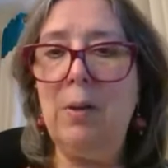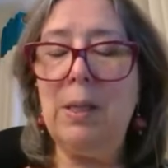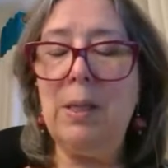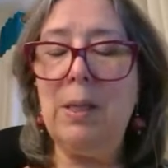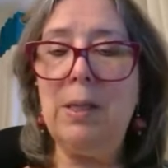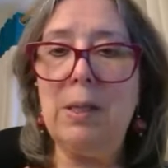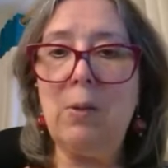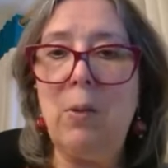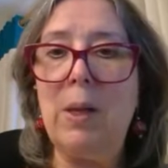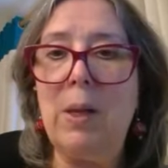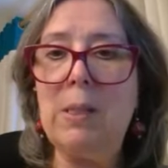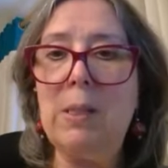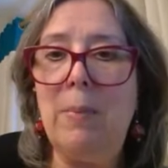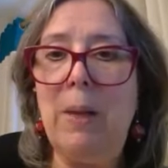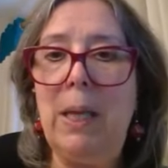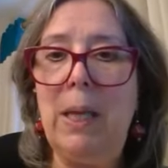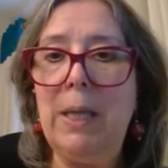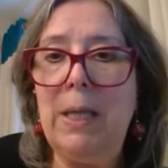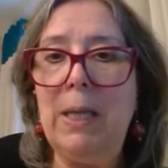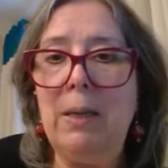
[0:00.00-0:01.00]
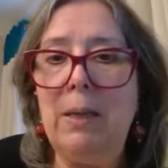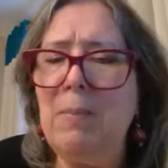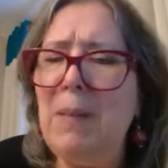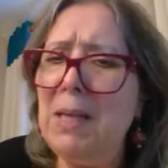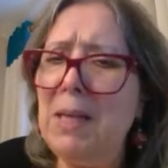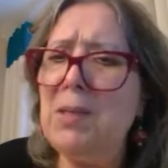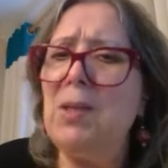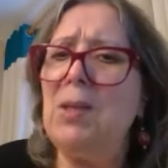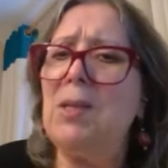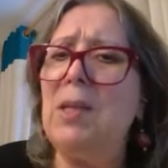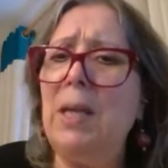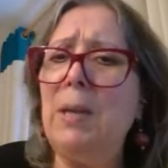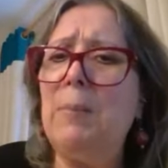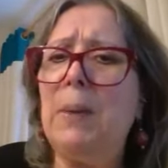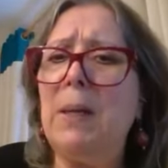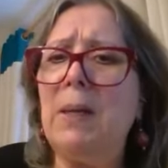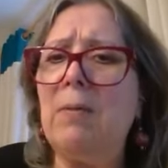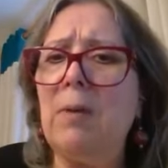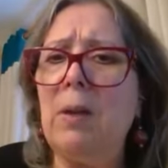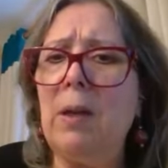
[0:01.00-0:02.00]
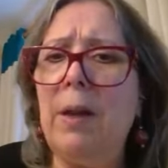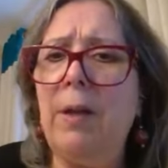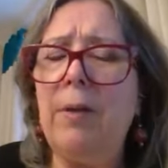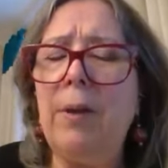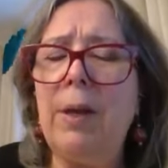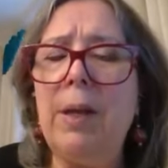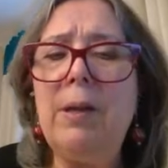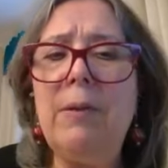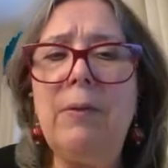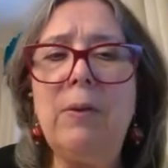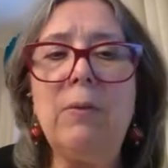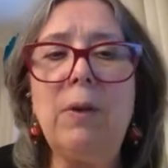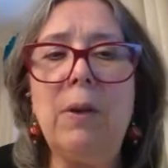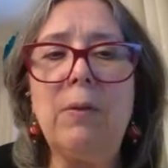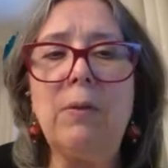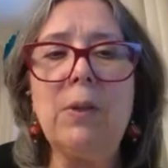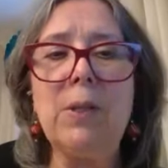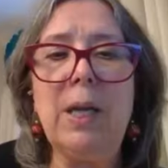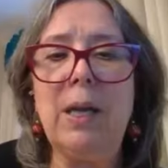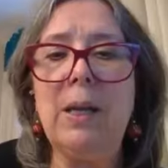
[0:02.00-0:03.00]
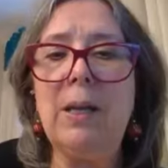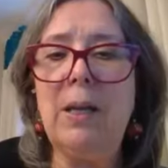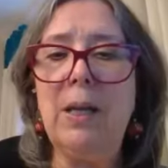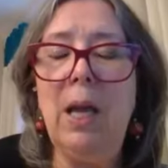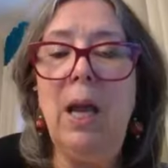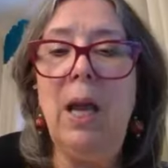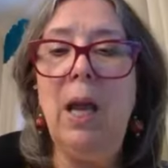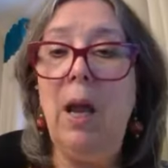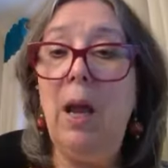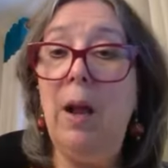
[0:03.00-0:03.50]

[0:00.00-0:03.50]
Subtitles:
It's quite smelly, and it makes you sleepy, valerian, if you've ever taken it.